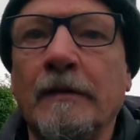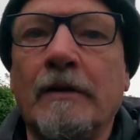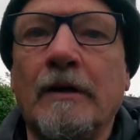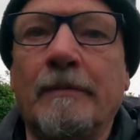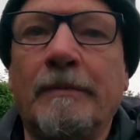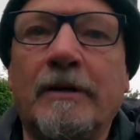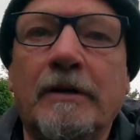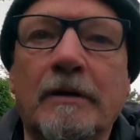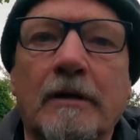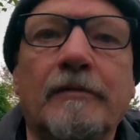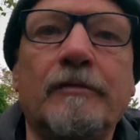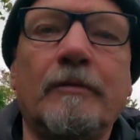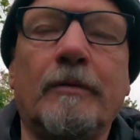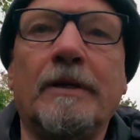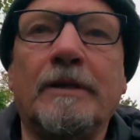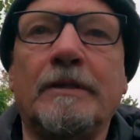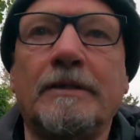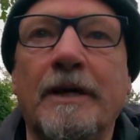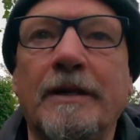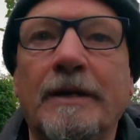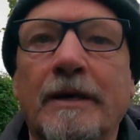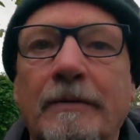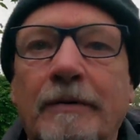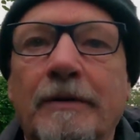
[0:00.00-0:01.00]
got to be careful what you
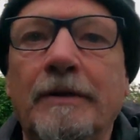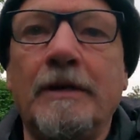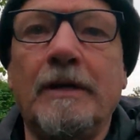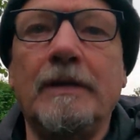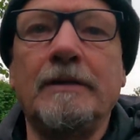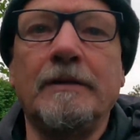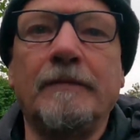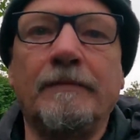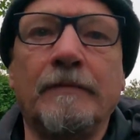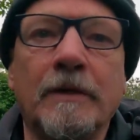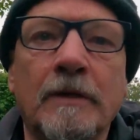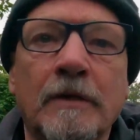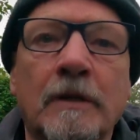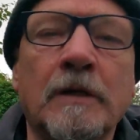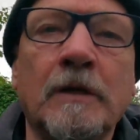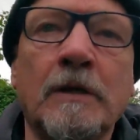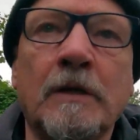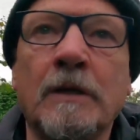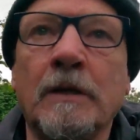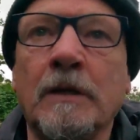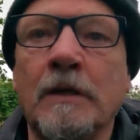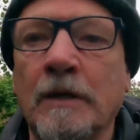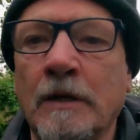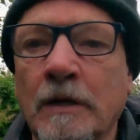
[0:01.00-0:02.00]
say nowadays, haven't you?
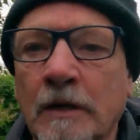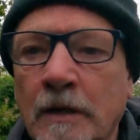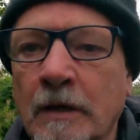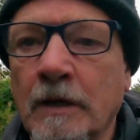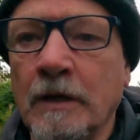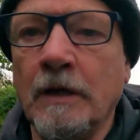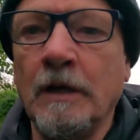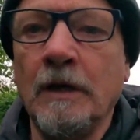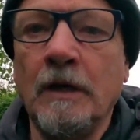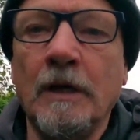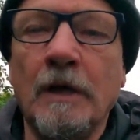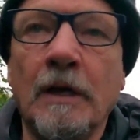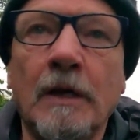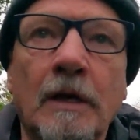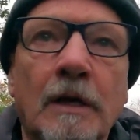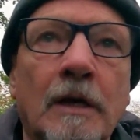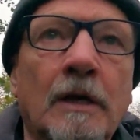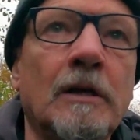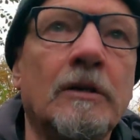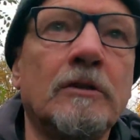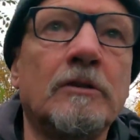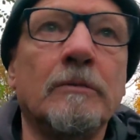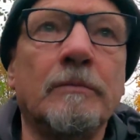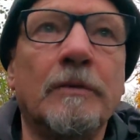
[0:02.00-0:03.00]

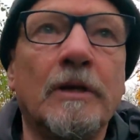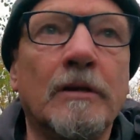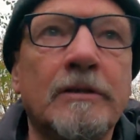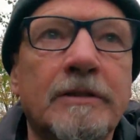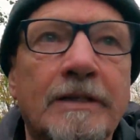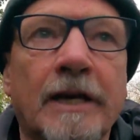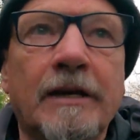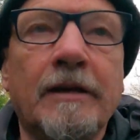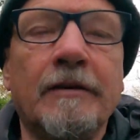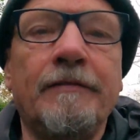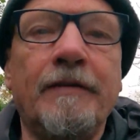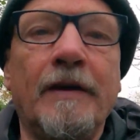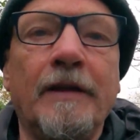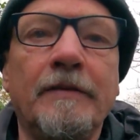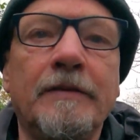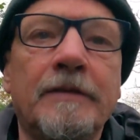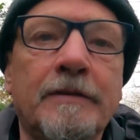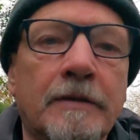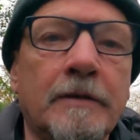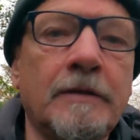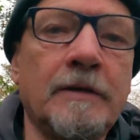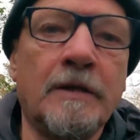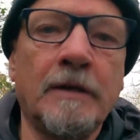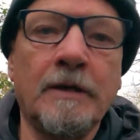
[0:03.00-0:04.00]
Somebody will take
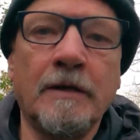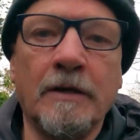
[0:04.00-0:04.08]
offence.